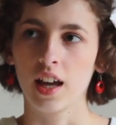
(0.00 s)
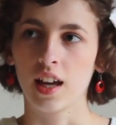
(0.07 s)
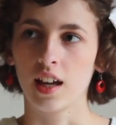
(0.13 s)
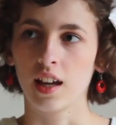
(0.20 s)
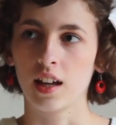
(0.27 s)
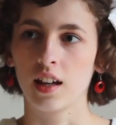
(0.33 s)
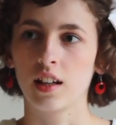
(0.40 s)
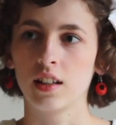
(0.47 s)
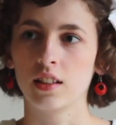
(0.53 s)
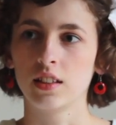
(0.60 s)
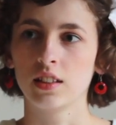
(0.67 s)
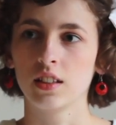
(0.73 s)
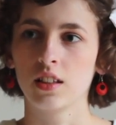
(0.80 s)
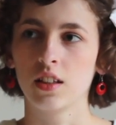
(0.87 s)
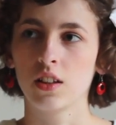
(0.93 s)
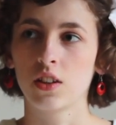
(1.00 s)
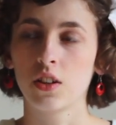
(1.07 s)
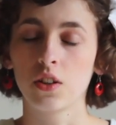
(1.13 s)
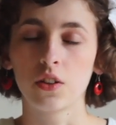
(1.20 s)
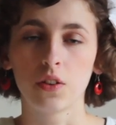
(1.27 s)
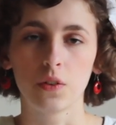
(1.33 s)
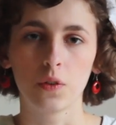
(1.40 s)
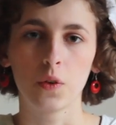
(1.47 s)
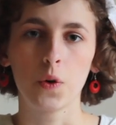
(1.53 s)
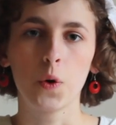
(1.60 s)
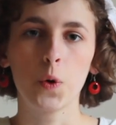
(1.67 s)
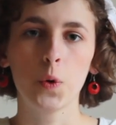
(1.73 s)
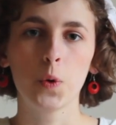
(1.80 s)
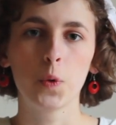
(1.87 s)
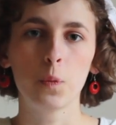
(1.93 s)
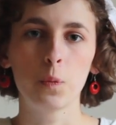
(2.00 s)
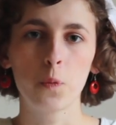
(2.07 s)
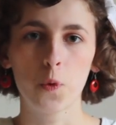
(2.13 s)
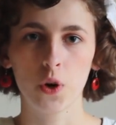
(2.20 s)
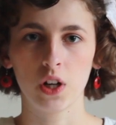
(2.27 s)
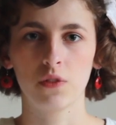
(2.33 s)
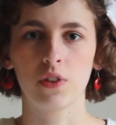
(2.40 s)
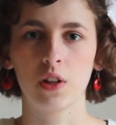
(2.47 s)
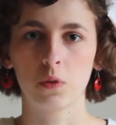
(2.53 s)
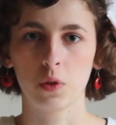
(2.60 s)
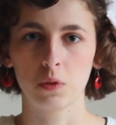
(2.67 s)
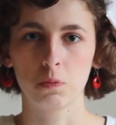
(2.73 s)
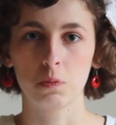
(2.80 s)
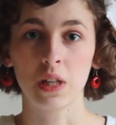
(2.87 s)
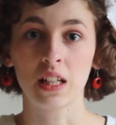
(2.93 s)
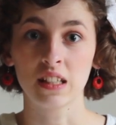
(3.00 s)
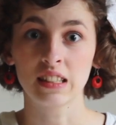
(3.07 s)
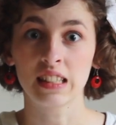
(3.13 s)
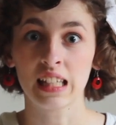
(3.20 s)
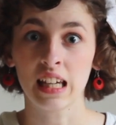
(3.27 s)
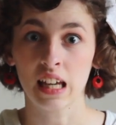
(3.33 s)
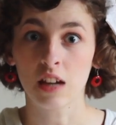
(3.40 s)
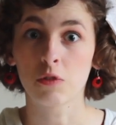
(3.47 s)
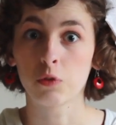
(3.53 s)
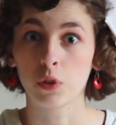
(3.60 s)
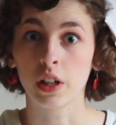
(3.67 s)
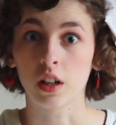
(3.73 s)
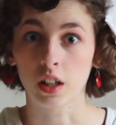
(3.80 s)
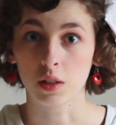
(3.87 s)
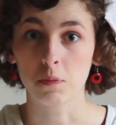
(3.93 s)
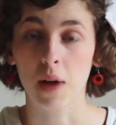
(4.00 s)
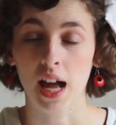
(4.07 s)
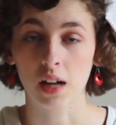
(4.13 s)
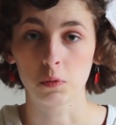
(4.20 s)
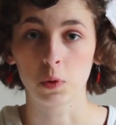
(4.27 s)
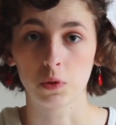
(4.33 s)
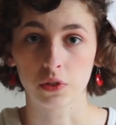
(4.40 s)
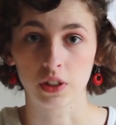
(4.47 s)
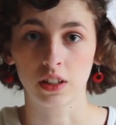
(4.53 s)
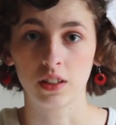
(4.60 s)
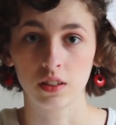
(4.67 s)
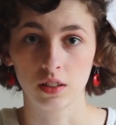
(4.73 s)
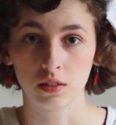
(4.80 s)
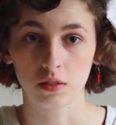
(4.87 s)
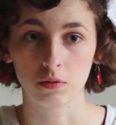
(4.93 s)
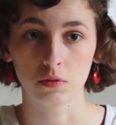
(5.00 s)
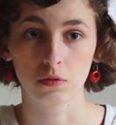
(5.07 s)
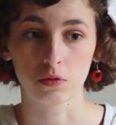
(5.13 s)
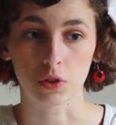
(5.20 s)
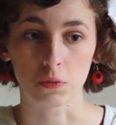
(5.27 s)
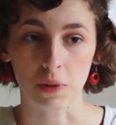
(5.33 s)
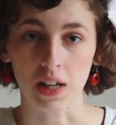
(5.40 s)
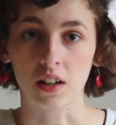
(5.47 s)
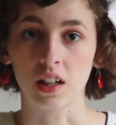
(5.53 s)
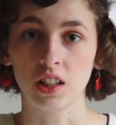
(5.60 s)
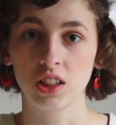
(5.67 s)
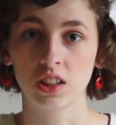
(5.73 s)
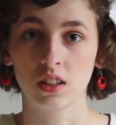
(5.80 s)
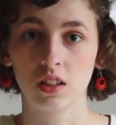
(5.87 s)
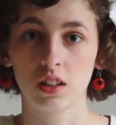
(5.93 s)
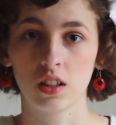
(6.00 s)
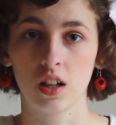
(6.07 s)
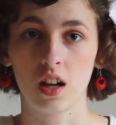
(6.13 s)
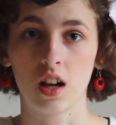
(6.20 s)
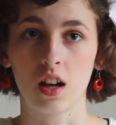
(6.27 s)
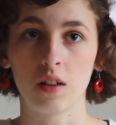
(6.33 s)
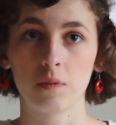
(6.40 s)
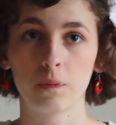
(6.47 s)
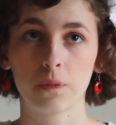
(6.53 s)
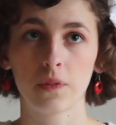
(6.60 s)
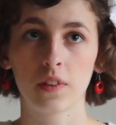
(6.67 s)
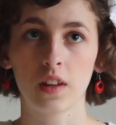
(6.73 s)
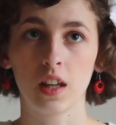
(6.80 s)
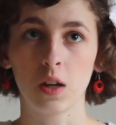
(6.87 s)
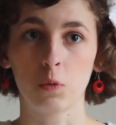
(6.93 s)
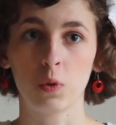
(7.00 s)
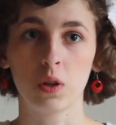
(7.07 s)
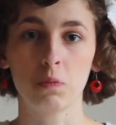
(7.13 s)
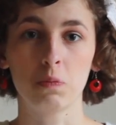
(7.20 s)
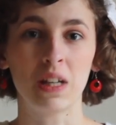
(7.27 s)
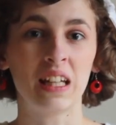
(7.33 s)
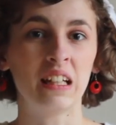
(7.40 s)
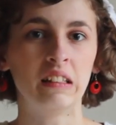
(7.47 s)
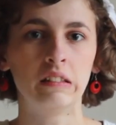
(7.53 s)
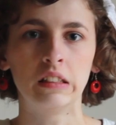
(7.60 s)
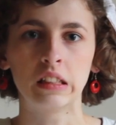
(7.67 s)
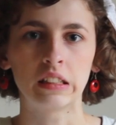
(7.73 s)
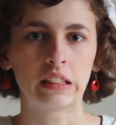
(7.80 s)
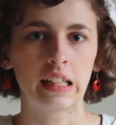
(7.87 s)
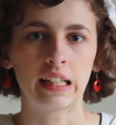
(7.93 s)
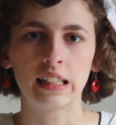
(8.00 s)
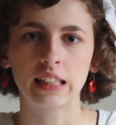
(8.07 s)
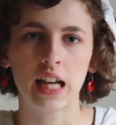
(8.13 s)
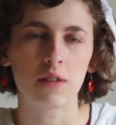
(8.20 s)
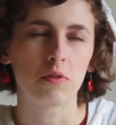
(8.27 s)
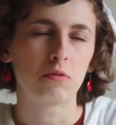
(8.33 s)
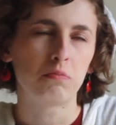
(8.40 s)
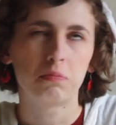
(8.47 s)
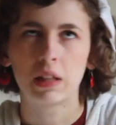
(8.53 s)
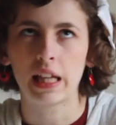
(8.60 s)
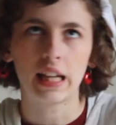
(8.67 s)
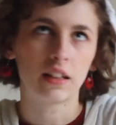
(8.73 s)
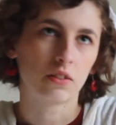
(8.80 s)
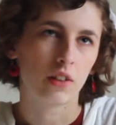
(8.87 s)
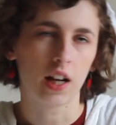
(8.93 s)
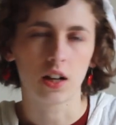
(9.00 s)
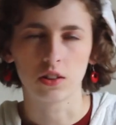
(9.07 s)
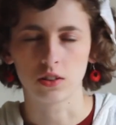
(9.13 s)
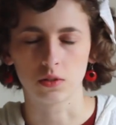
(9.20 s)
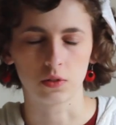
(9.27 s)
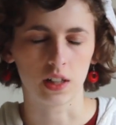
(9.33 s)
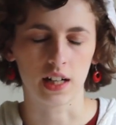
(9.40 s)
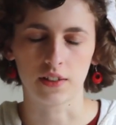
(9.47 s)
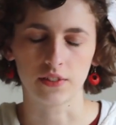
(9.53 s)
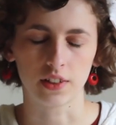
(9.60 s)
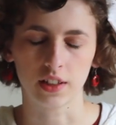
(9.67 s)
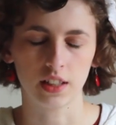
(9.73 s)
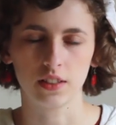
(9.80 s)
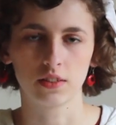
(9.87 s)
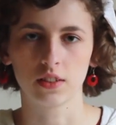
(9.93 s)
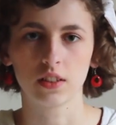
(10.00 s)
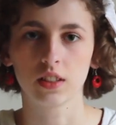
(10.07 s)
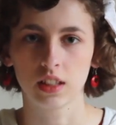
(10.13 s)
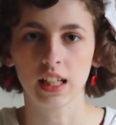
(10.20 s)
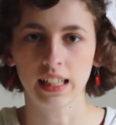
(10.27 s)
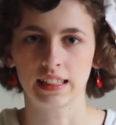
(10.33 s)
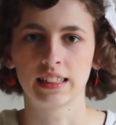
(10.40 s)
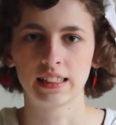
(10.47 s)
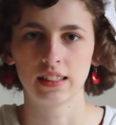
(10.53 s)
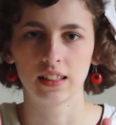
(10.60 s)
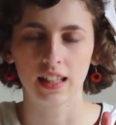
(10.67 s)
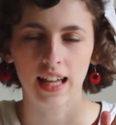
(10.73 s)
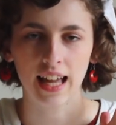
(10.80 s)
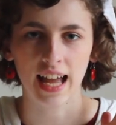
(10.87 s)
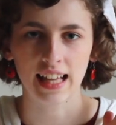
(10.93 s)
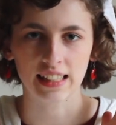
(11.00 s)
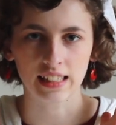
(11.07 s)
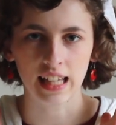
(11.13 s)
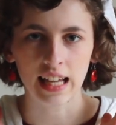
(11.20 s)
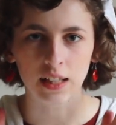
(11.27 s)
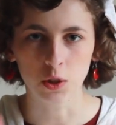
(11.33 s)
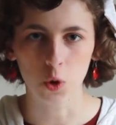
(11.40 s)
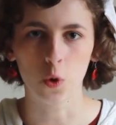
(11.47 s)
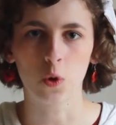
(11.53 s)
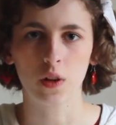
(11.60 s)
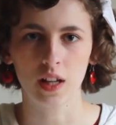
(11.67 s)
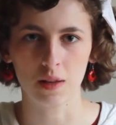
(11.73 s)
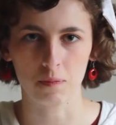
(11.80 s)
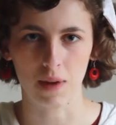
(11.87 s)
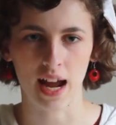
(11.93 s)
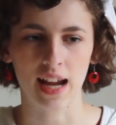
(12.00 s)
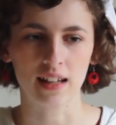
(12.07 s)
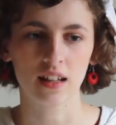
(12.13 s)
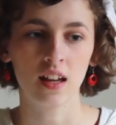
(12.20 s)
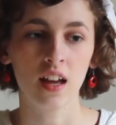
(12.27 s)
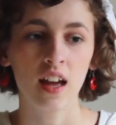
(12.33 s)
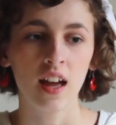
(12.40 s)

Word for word: and the whole point of it would be to see if we are compatible for, for marriage. Um, it wouldn't be just like a time of playing around or whatever. It it's, has a goal in mind.